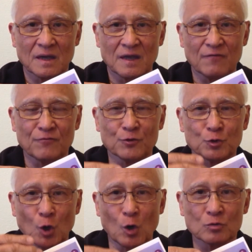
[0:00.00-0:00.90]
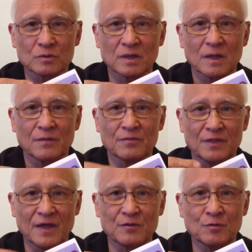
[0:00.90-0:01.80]
If you don't,
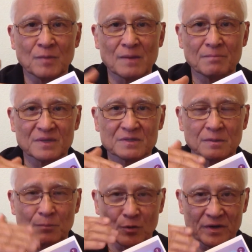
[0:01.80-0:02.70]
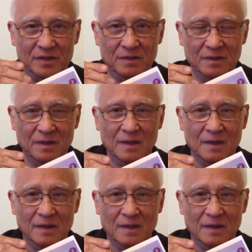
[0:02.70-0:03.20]
then you might miss the point.